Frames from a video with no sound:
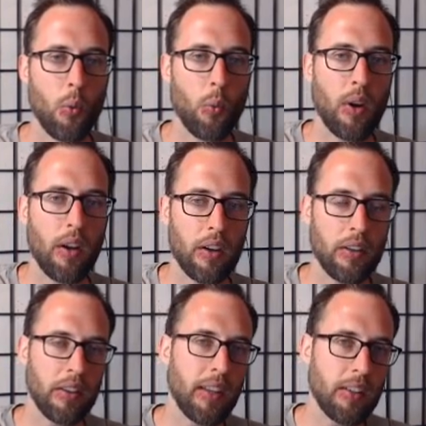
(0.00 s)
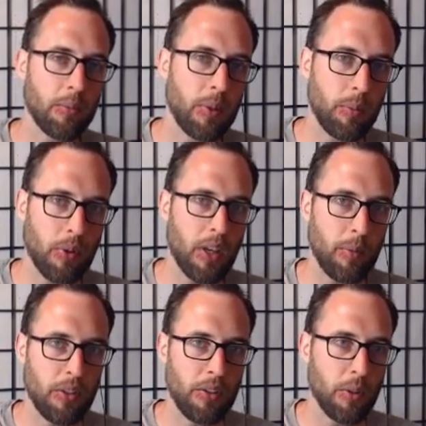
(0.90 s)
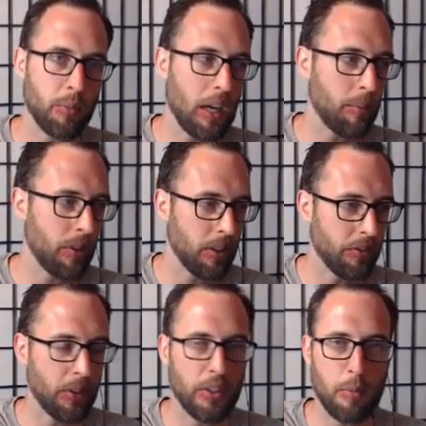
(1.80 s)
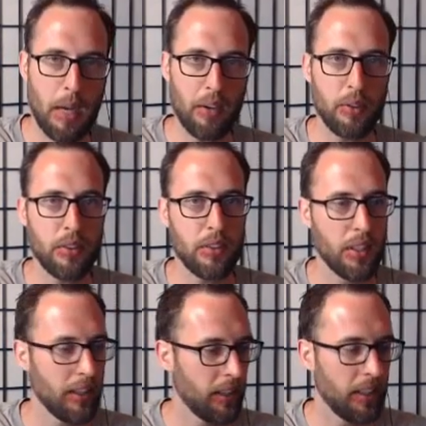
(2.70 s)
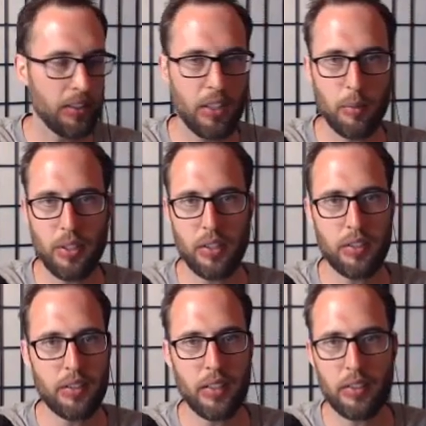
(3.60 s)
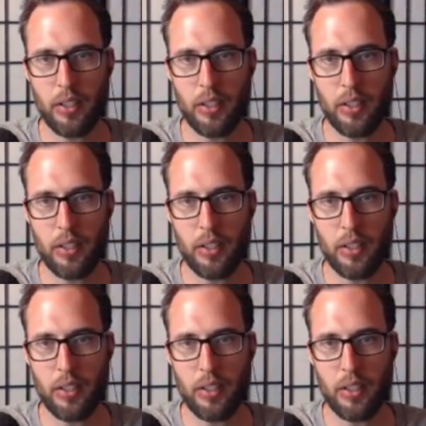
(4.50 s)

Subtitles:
What are the things people are coming to your property? If you're in the mountains, it's going to be sunset,